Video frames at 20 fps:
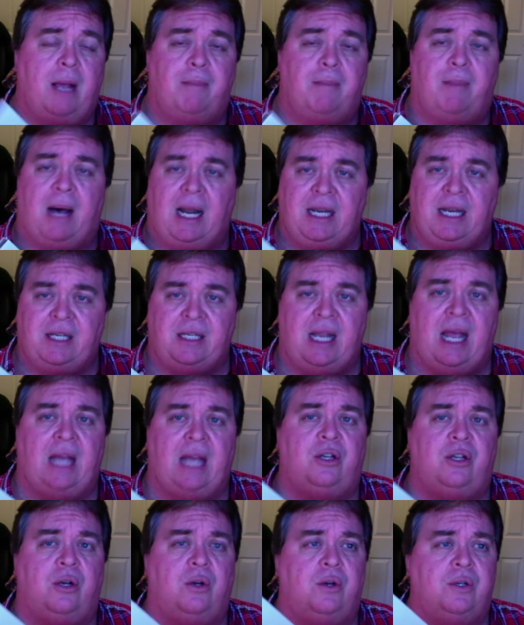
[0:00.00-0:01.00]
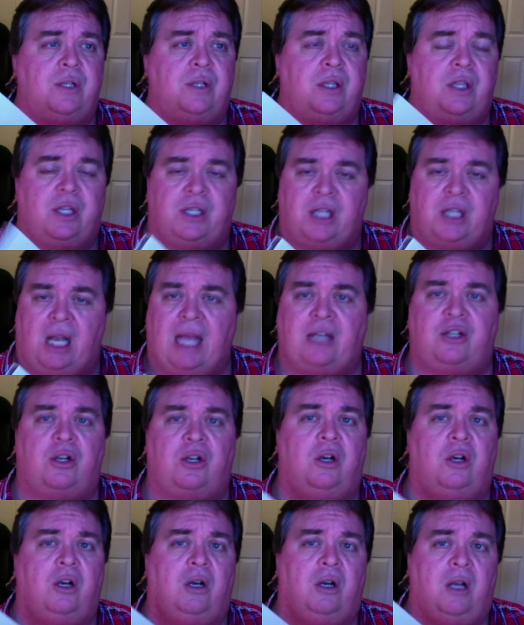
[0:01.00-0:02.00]
Body Snatchers, The
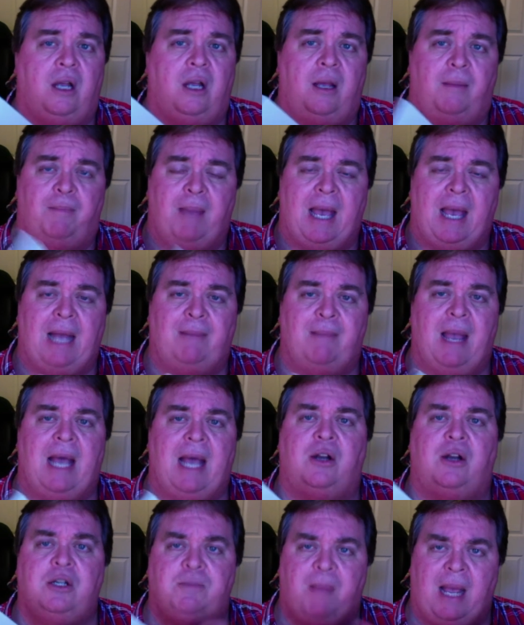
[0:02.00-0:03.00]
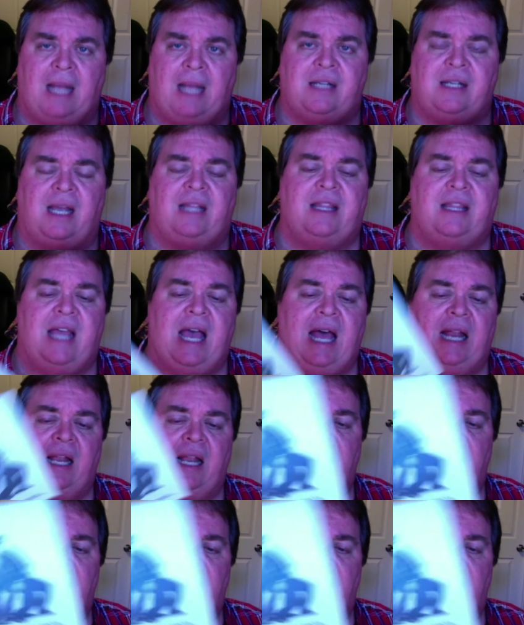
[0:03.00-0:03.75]
Selecter, Bad Manners, bands like that.